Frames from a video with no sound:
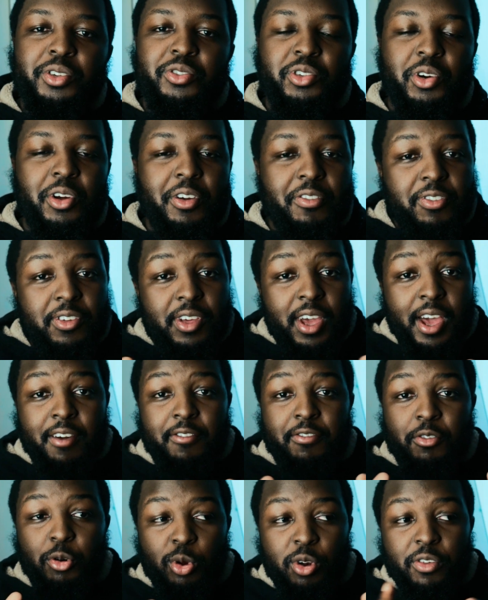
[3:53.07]
So if you
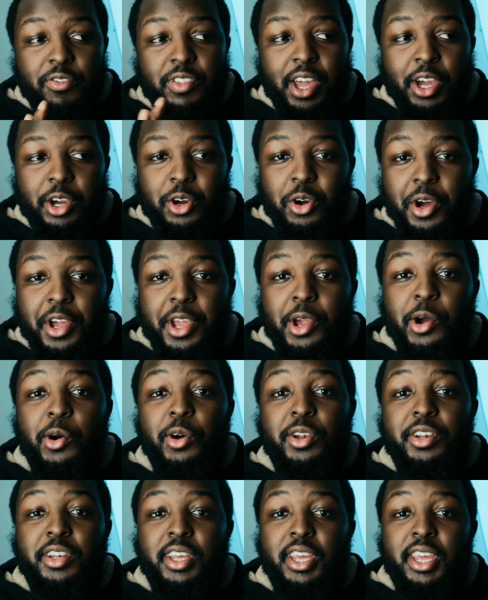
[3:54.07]
have all of that going
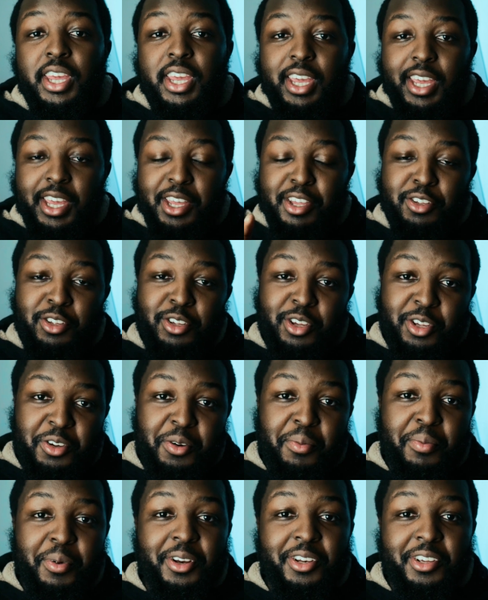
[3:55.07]
on in
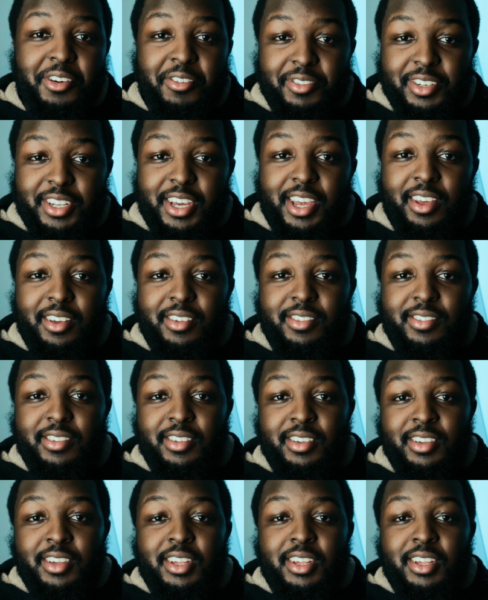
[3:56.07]
your body of text,